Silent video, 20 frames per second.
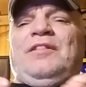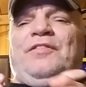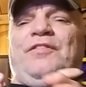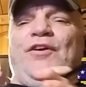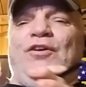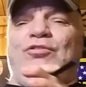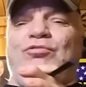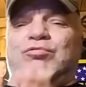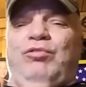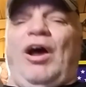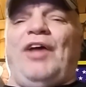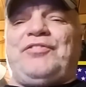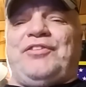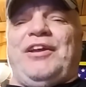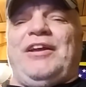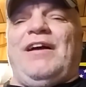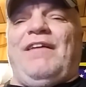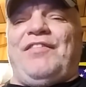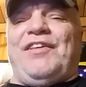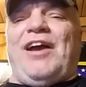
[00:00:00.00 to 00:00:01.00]
the
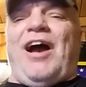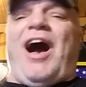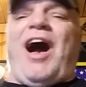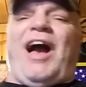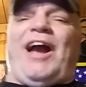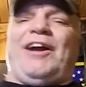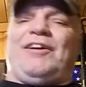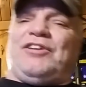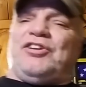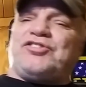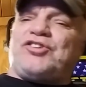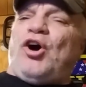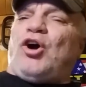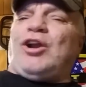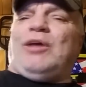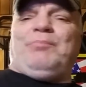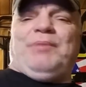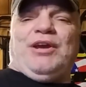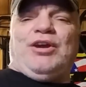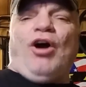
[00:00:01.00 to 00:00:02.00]
grunting of the iron is
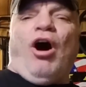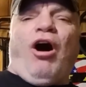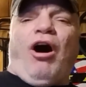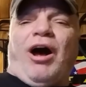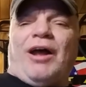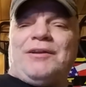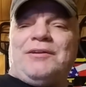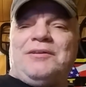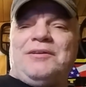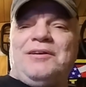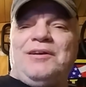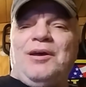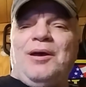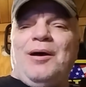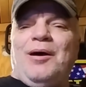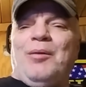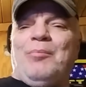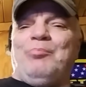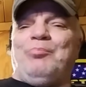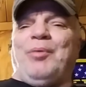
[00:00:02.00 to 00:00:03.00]
going to be gone,
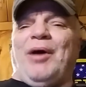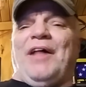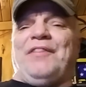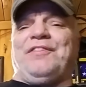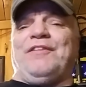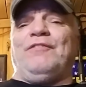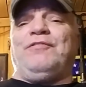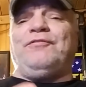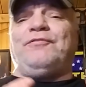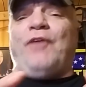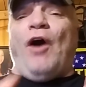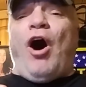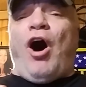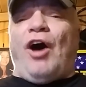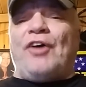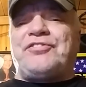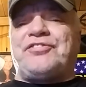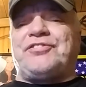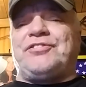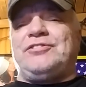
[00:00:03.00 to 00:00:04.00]
but the
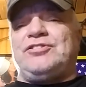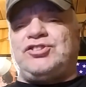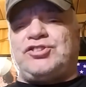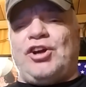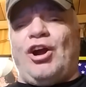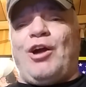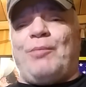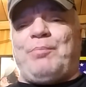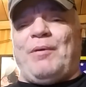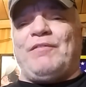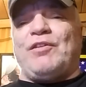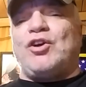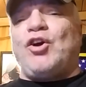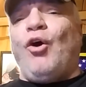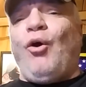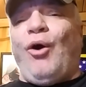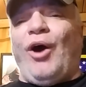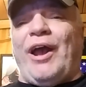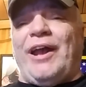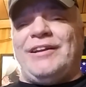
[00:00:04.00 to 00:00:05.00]
false chirp of a
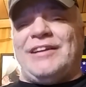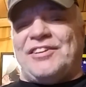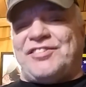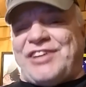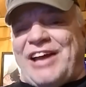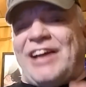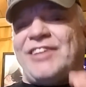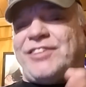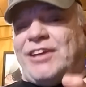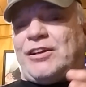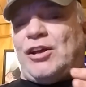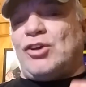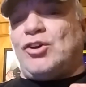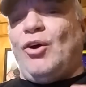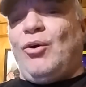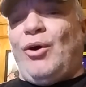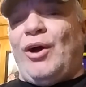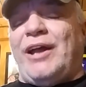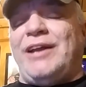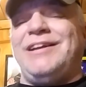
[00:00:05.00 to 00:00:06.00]
coin that sounds like a
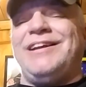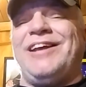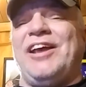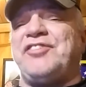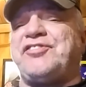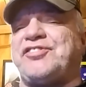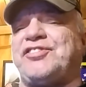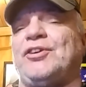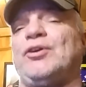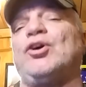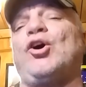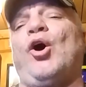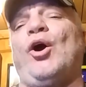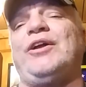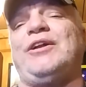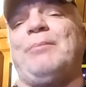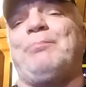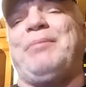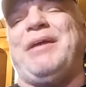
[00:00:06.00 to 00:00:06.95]
coin is still going to